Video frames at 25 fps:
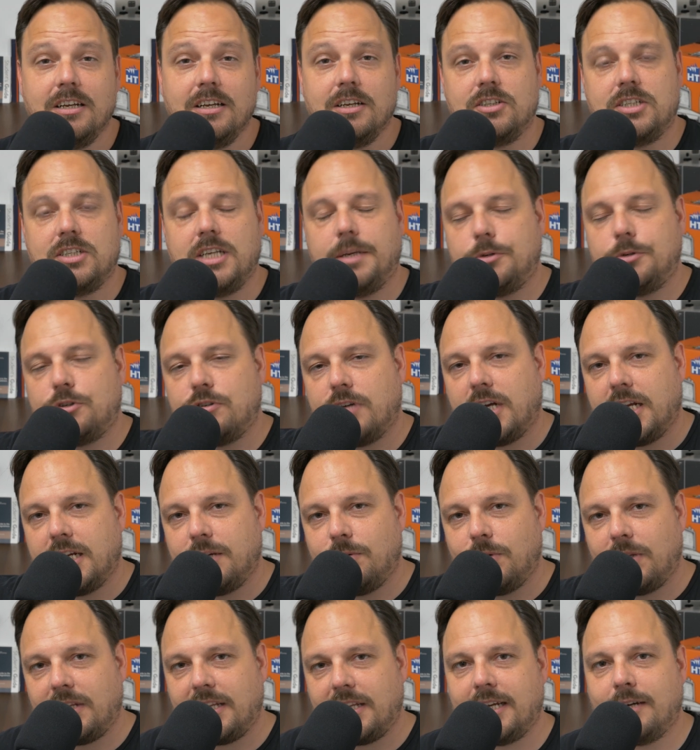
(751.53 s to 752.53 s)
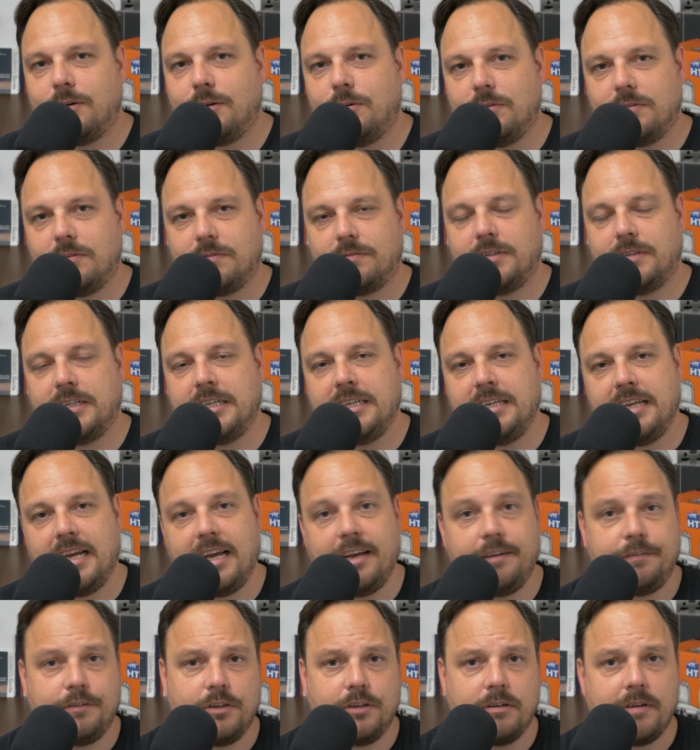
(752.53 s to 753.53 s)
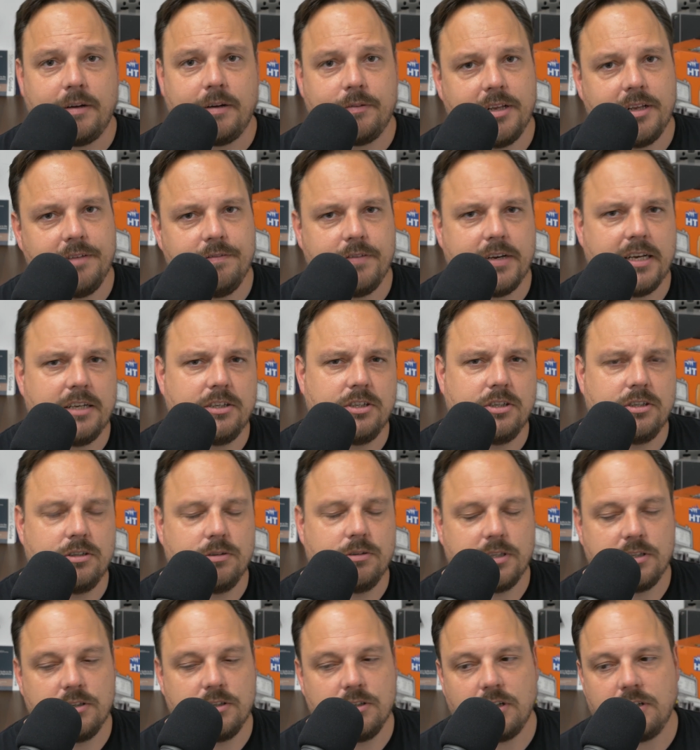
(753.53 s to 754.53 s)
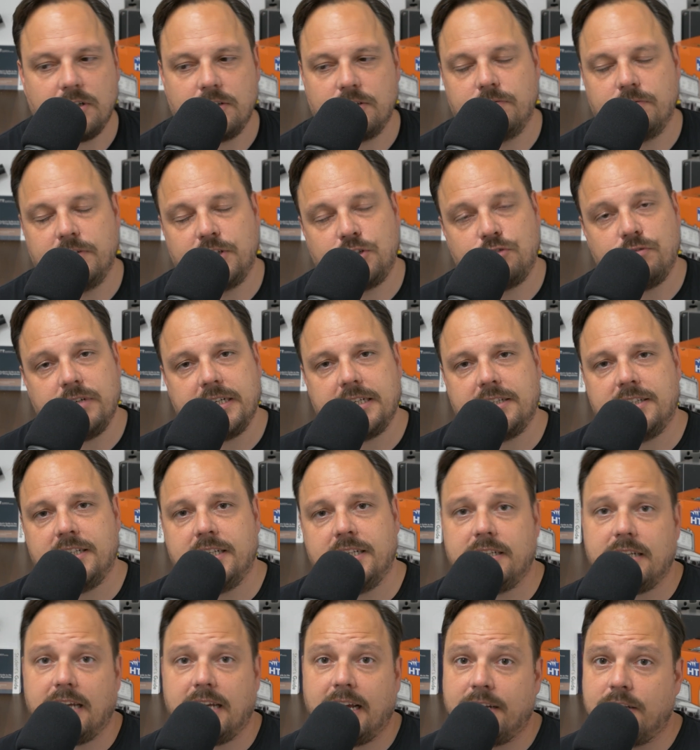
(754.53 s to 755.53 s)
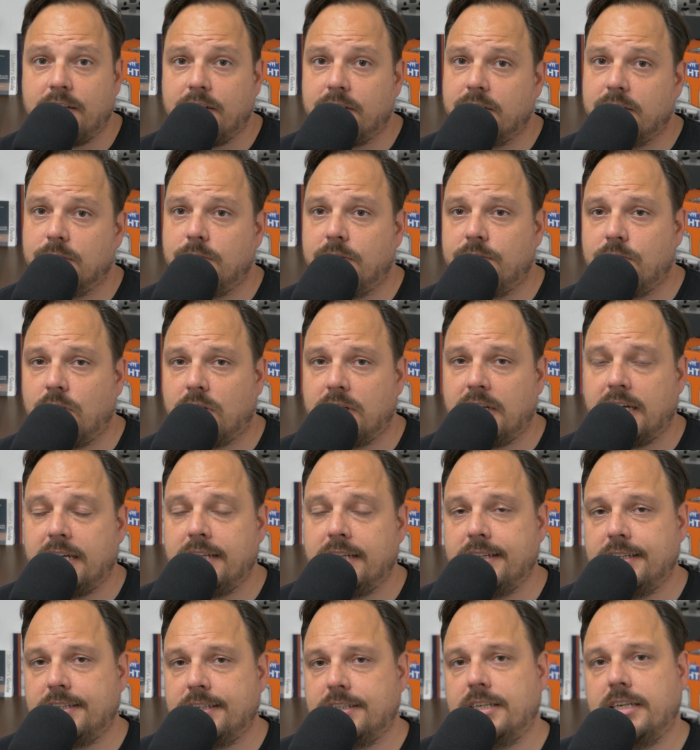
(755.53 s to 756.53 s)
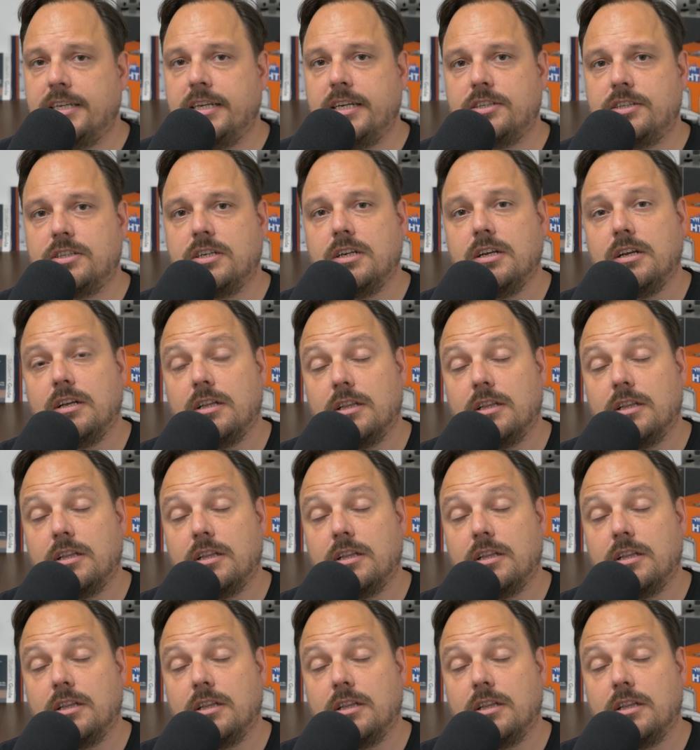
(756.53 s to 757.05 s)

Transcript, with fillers: So yeah, we're trying to allow the airflow around the inverter so it's not restricted. I don't think we've got that in this case.